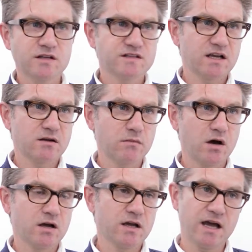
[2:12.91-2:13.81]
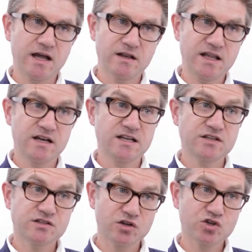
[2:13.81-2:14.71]
second mark it, and then a
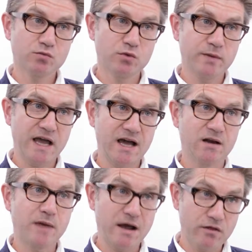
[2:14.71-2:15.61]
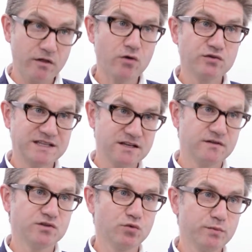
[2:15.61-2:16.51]
discussion will be had about those
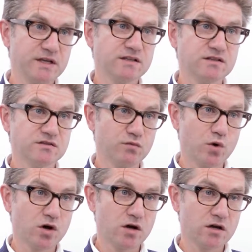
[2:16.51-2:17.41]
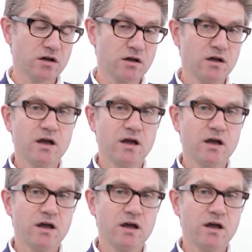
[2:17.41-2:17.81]
individual pieces of work,